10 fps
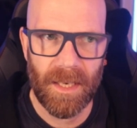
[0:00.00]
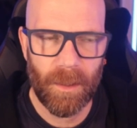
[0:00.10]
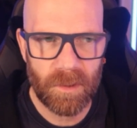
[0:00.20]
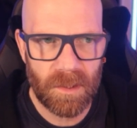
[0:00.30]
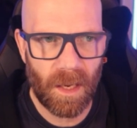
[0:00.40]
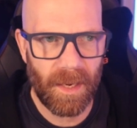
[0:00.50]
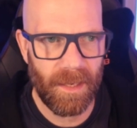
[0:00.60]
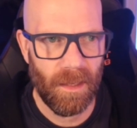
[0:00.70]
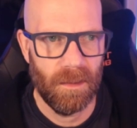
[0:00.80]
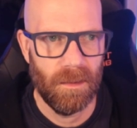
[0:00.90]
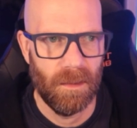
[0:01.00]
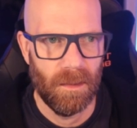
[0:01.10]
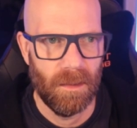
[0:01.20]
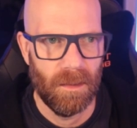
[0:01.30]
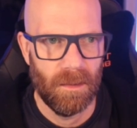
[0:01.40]
it was like,
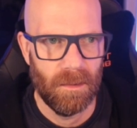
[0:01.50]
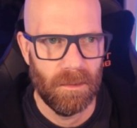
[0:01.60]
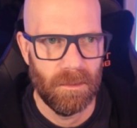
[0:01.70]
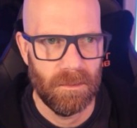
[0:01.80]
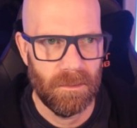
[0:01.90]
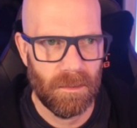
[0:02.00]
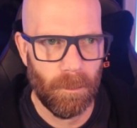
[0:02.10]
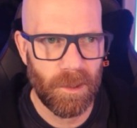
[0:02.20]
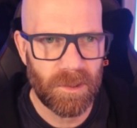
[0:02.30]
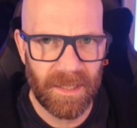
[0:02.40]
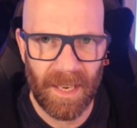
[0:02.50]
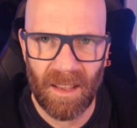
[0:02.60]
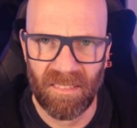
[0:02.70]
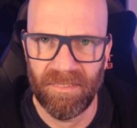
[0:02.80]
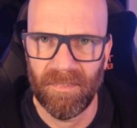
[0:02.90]

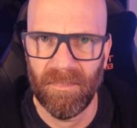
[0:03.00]
WTF,